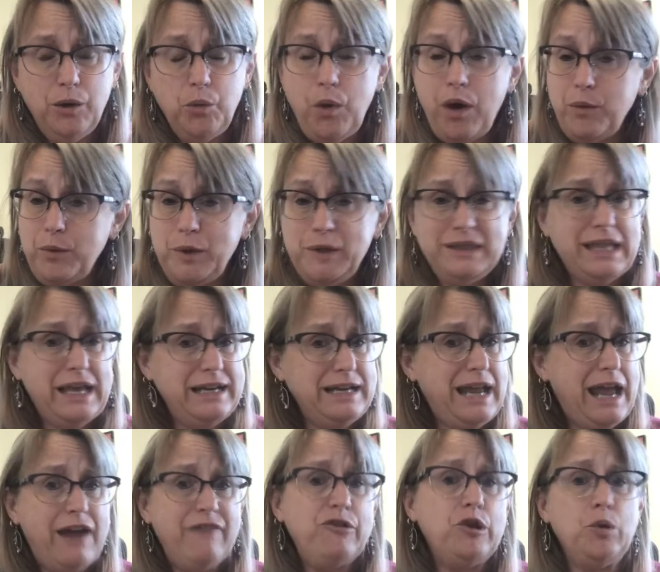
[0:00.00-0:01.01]
While we'd like
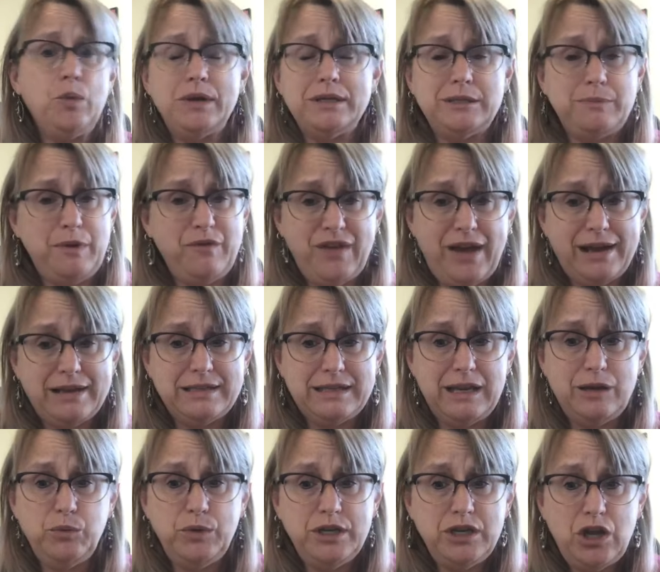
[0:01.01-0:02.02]
everyone to be
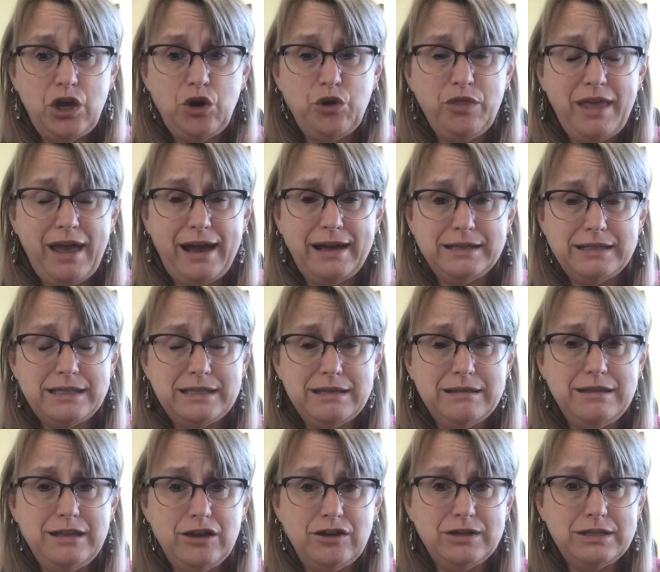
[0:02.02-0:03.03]
vaccinated, we know that
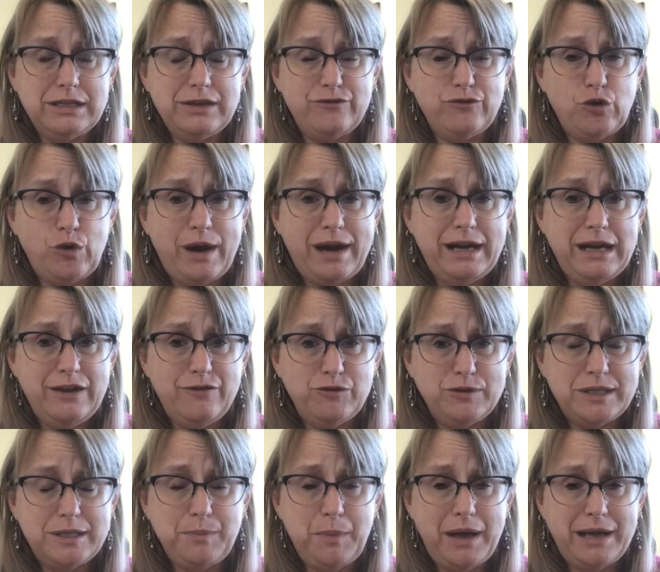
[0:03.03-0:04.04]
there is a variety of
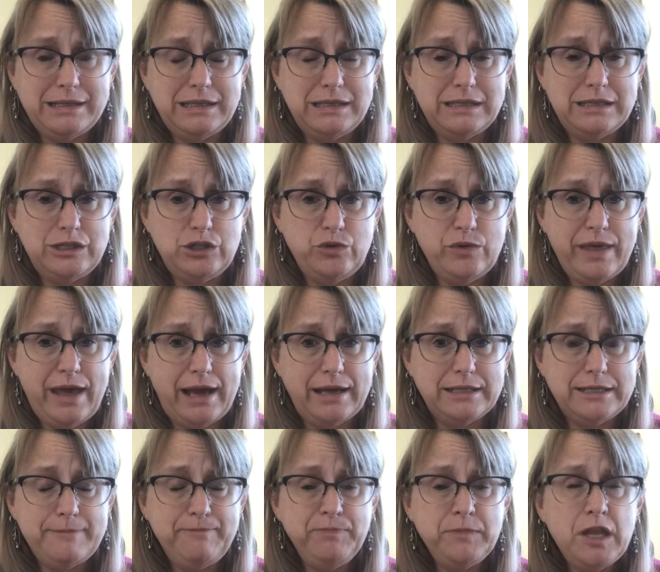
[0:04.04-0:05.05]
responses to
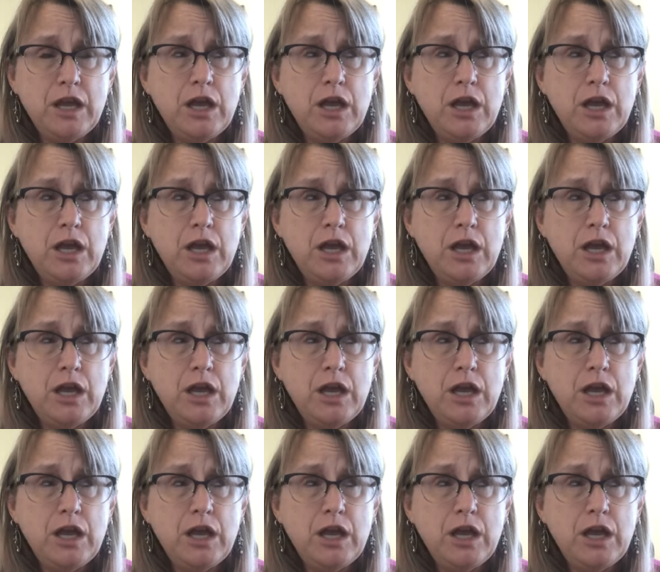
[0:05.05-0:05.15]
that.